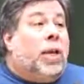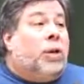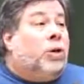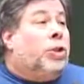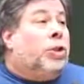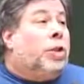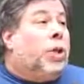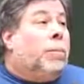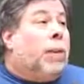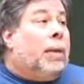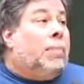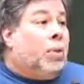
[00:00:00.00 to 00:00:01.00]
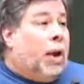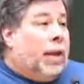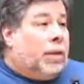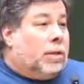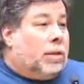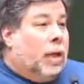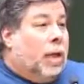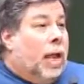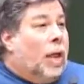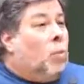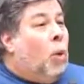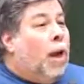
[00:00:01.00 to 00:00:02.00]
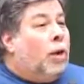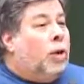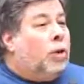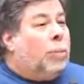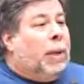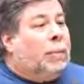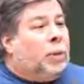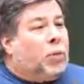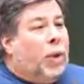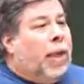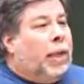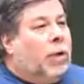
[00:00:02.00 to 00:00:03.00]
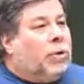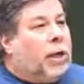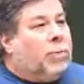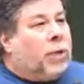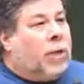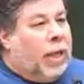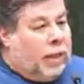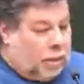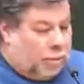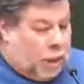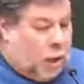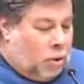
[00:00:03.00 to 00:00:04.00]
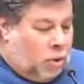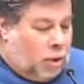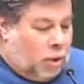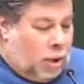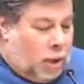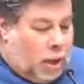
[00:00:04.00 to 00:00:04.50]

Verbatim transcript: and you're just going to play pranks and wire other people's radios up so they explode.